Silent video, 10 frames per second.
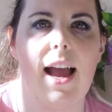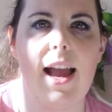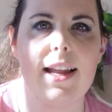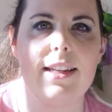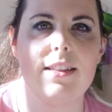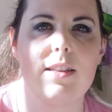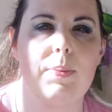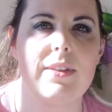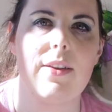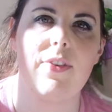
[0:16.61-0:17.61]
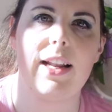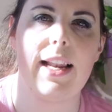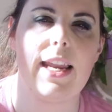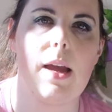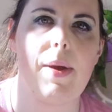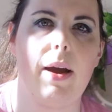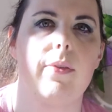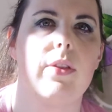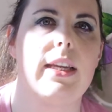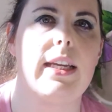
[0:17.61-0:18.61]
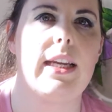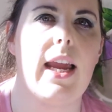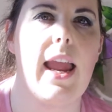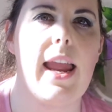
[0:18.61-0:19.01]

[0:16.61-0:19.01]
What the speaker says: and specifically about the